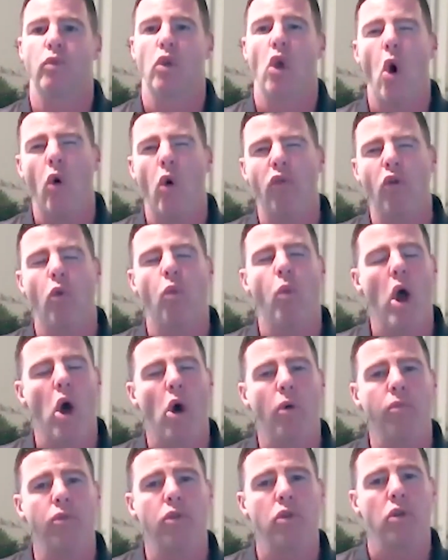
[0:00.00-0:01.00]

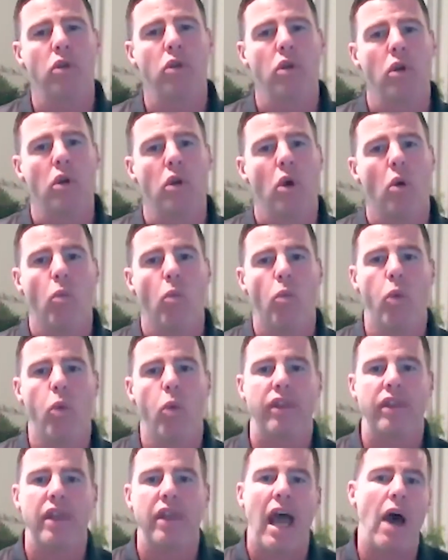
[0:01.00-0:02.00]
overwhelmed
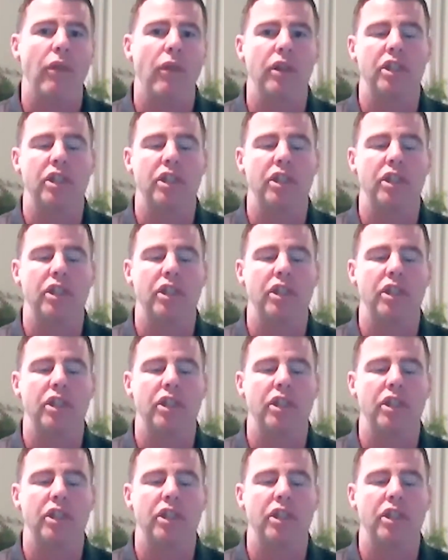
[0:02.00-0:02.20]
with how the